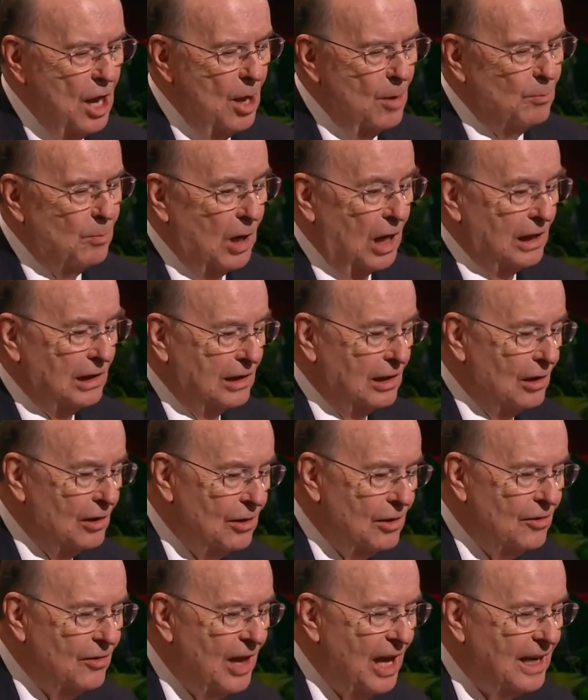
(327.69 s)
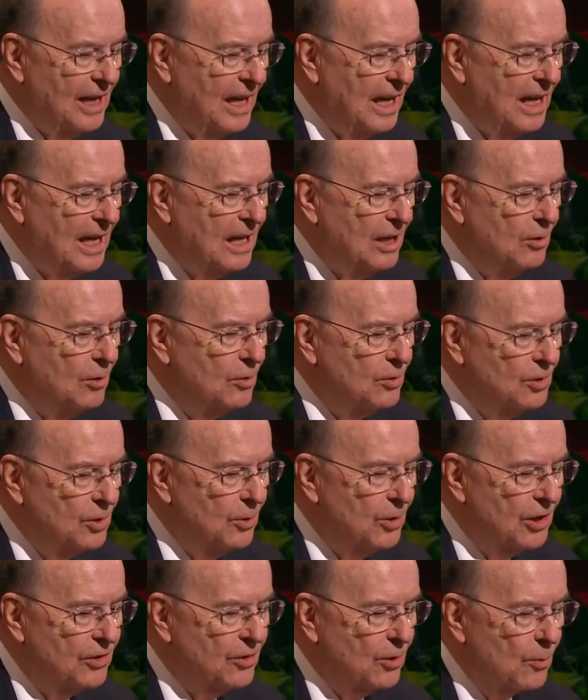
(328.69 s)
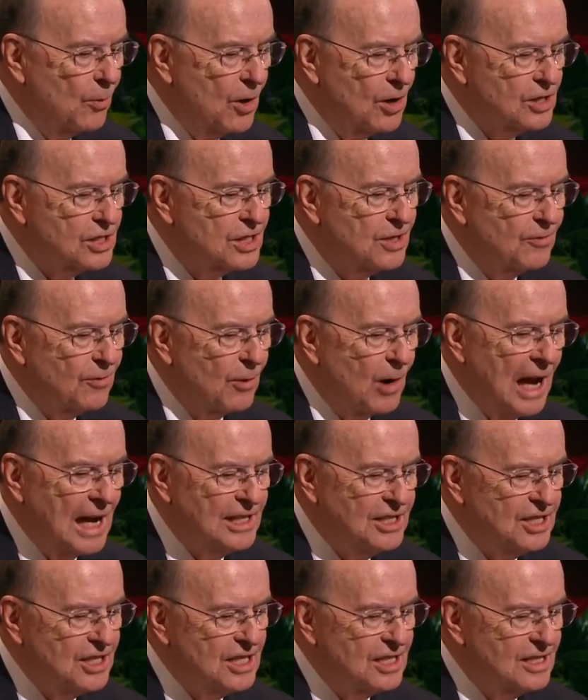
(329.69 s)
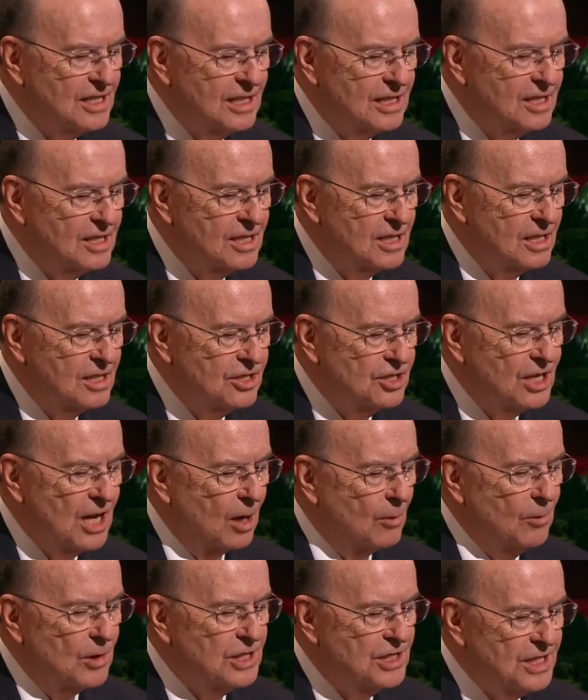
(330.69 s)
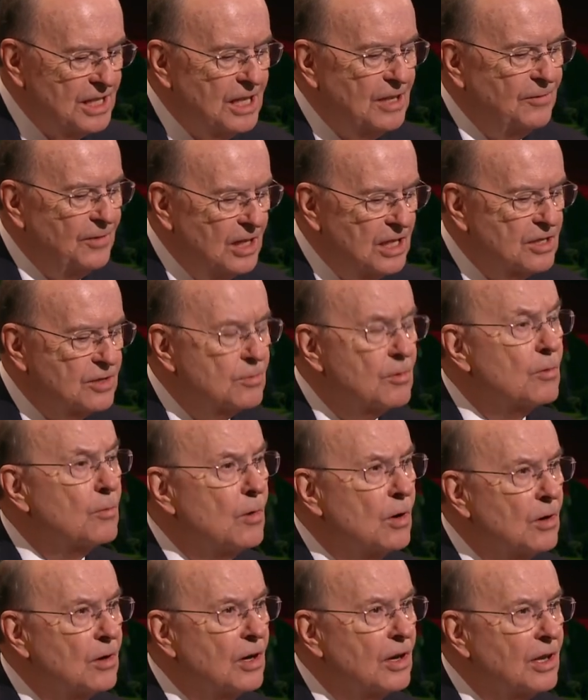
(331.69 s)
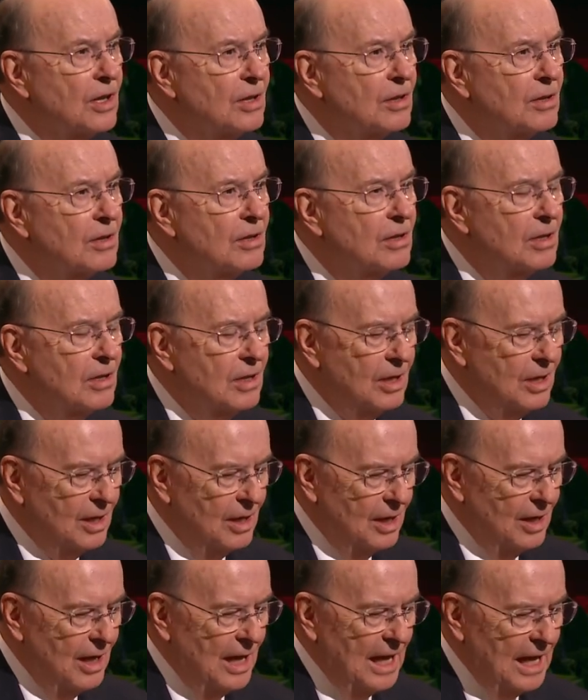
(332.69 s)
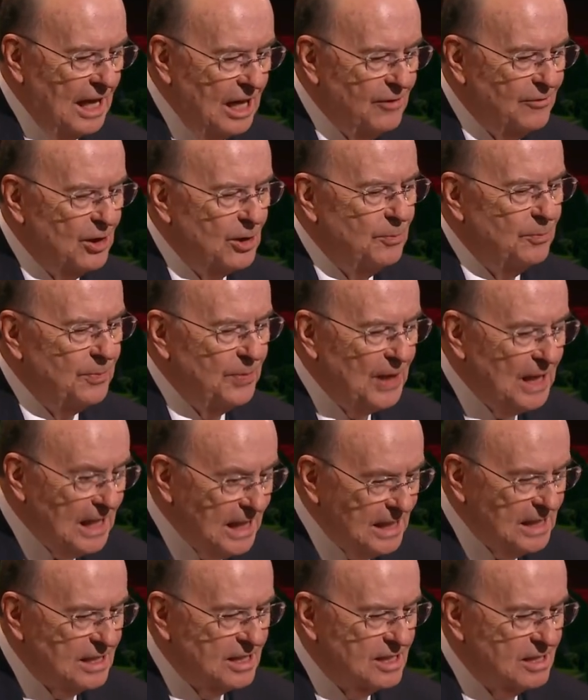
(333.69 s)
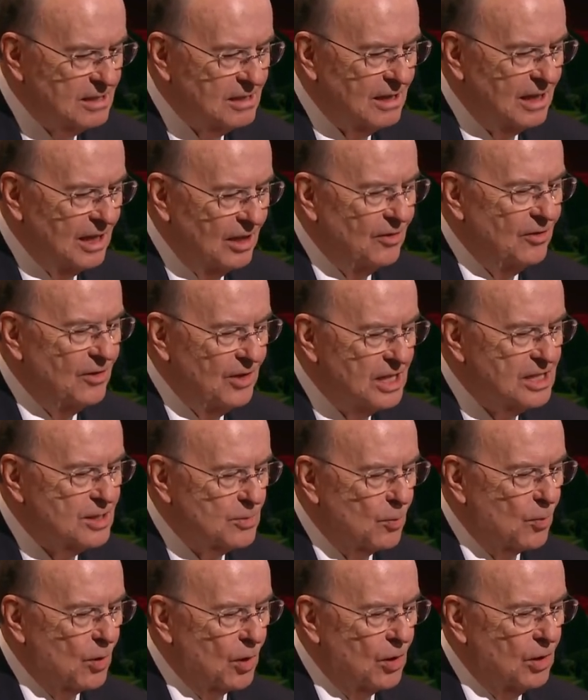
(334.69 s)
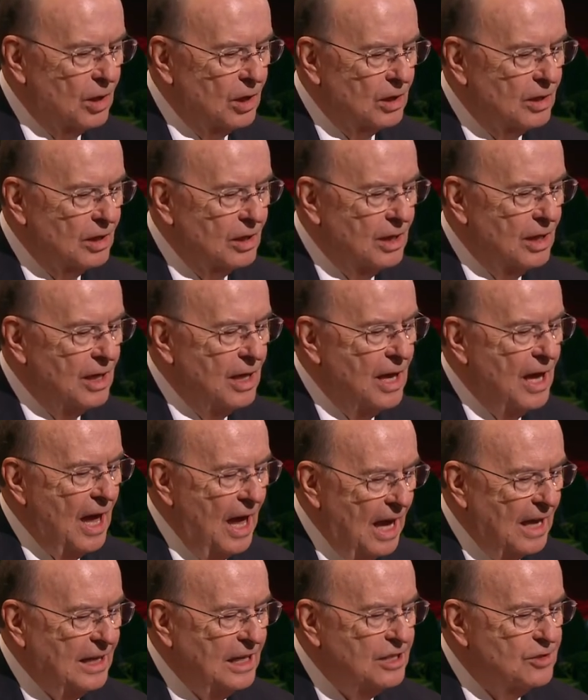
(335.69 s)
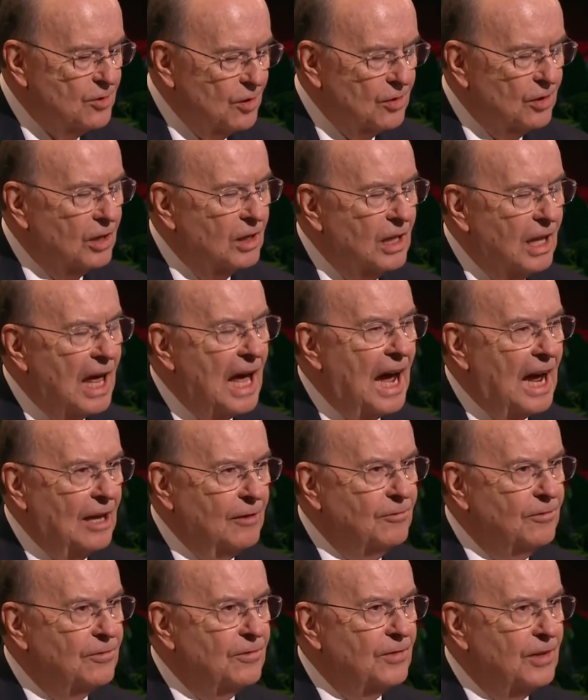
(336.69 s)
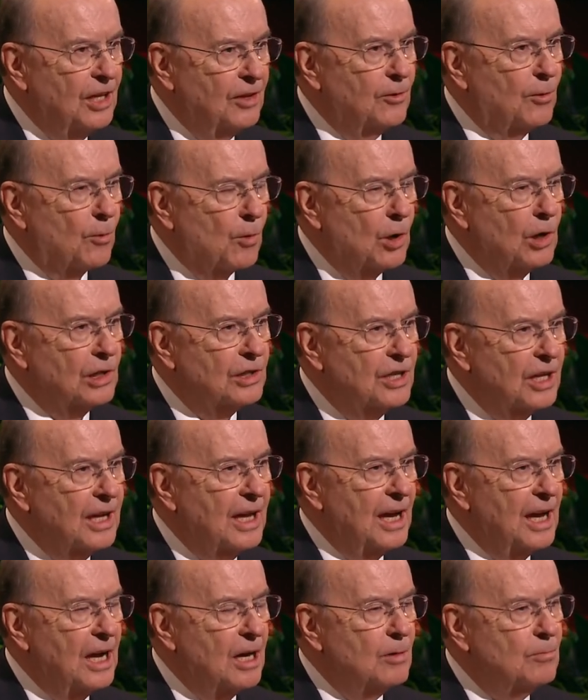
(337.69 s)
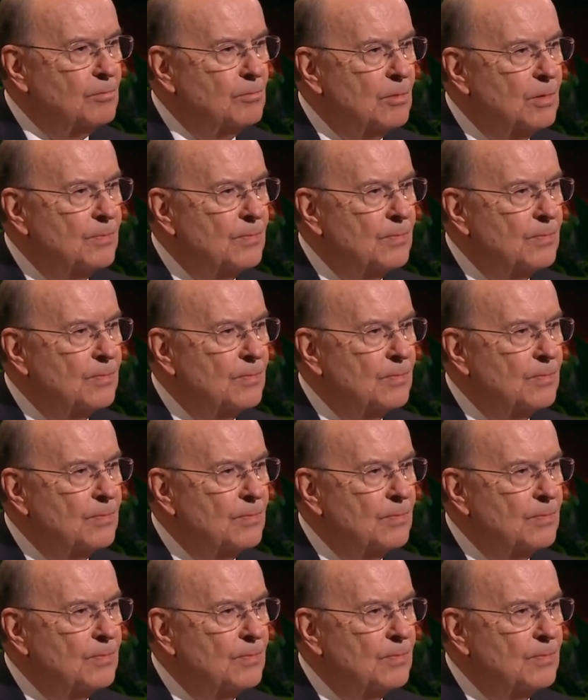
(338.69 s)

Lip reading: But learn that he who doeth the works of righteousness shall receive his reward, even peace in this world and eternal life in the world to come.